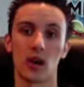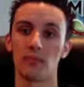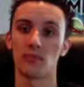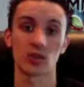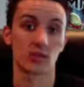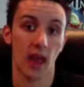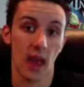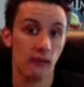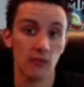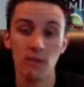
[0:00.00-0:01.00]
just
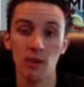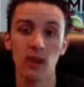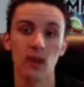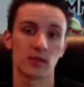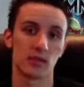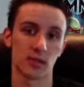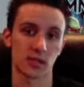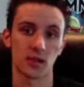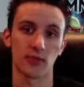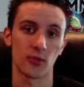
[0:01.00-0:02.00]
everybody under the sun for